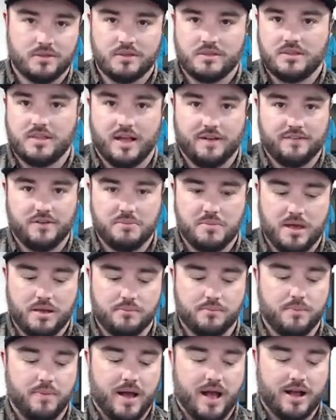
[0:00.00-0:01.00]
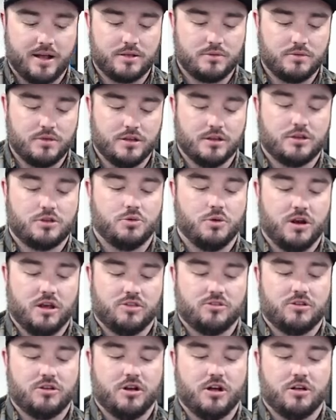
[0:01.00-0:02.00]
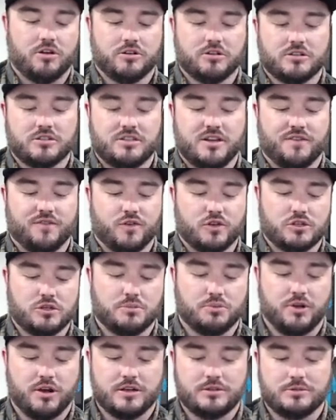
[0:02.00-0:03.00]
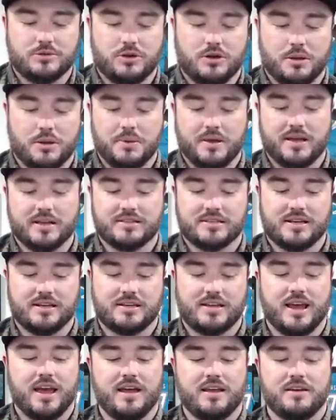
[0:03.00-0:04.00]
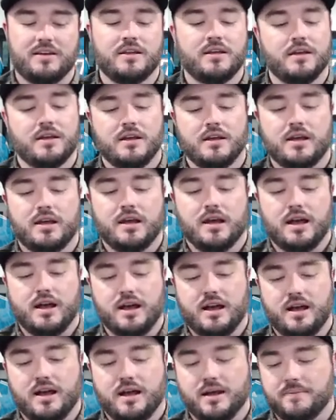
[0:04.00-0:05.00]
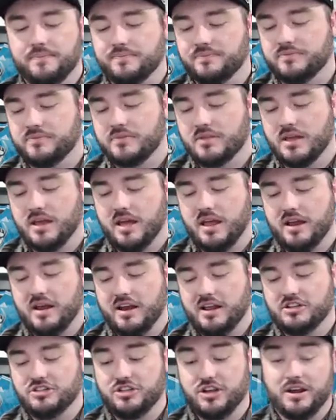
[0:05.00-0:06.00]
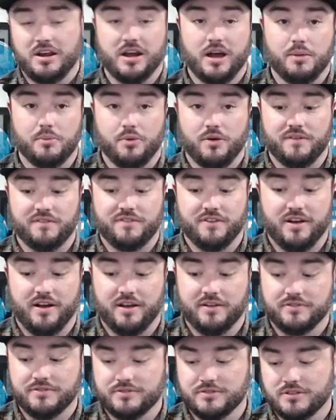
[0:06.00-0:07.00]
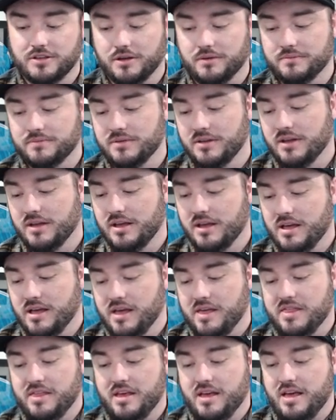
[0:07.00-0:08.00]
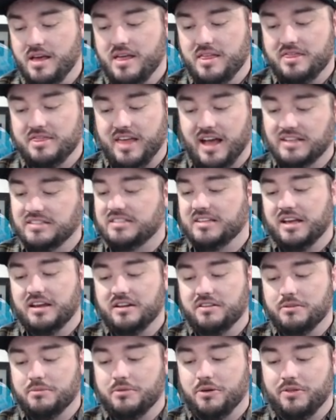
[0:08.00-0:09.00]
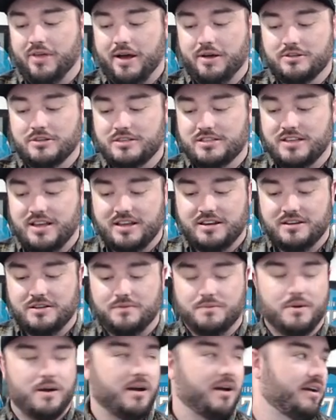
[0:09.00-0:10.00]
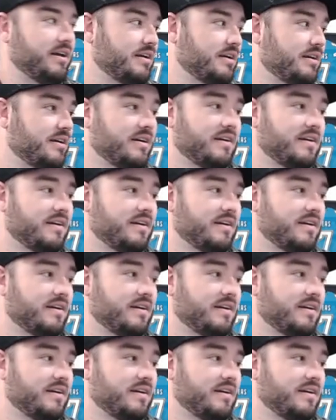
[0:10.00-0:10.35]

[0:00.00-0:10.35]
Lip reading: Definitely made back the $23 difference in price between a PSA 10 and an HGA 9.5. So that's the end of them, though. That's the end of my...